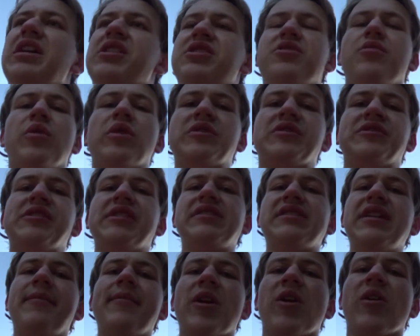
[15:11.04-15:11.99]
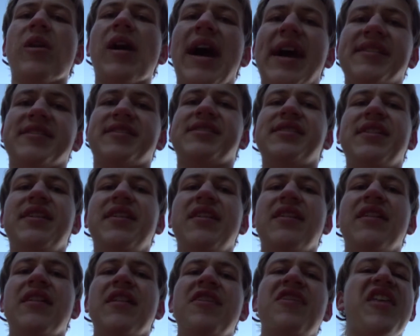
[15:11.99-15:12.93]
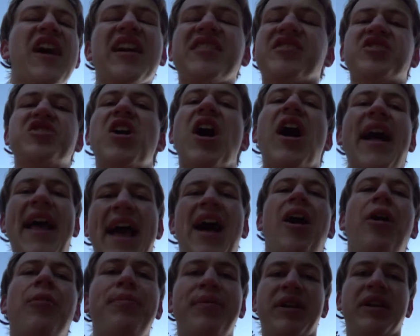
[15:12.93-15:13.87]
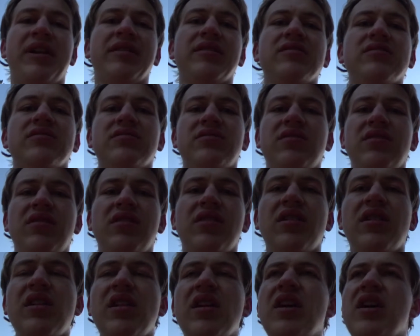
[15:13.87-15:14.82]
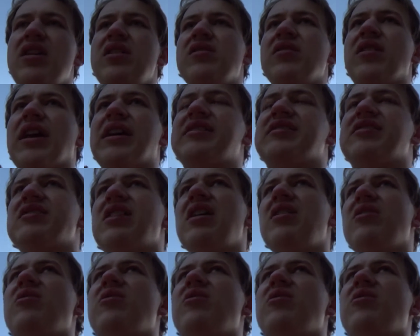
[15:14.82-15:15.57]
towards the Democrats, that's not helping. You guys say,